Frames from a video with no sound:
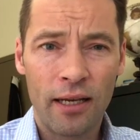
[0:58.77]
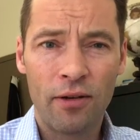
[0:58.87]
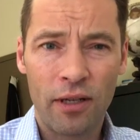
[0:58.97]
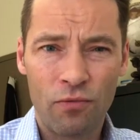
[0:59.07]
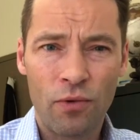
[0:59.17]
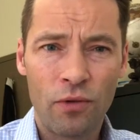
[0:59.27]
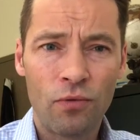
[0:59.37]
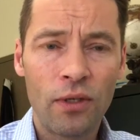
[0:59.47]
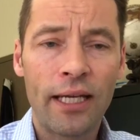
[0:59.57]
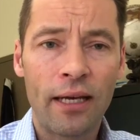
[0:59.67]
and
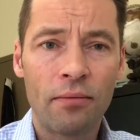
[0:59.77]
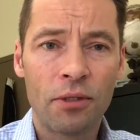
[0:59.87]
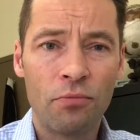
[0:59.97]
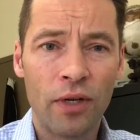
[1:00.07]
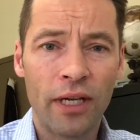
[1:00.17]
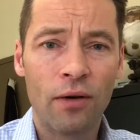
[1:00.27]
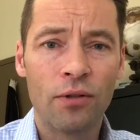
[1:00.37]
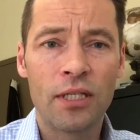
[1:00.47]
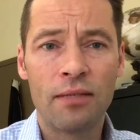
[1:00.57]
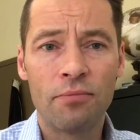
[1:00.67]
really help to bring
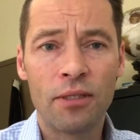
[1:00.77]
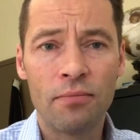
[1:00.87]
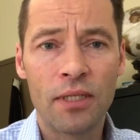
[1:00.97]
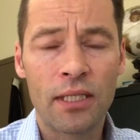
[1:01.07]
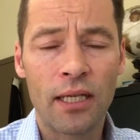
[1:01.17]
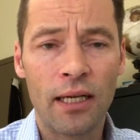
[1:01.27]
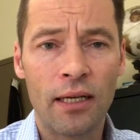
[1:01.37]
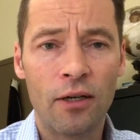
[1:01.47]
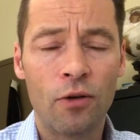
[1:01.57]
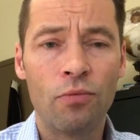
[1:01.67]
out the symptoms
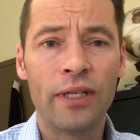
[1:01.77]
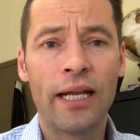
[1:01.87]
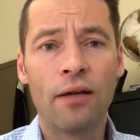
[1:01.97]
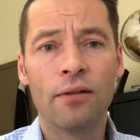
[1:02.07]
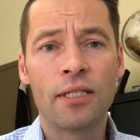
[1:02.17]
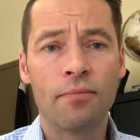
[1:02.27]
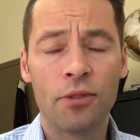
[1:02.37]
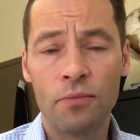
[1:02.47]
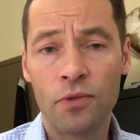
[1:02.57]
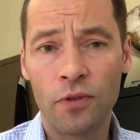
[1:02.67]
or bring down the
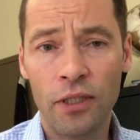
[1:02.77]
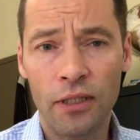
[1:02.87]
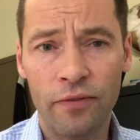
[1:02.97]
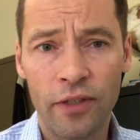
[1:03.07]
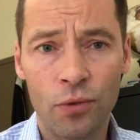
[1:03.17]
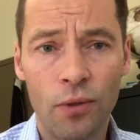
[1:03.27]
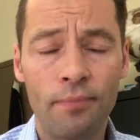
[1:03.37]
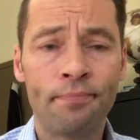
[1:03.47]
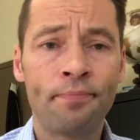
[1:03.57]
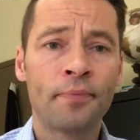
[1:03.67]
symptoms for an individual.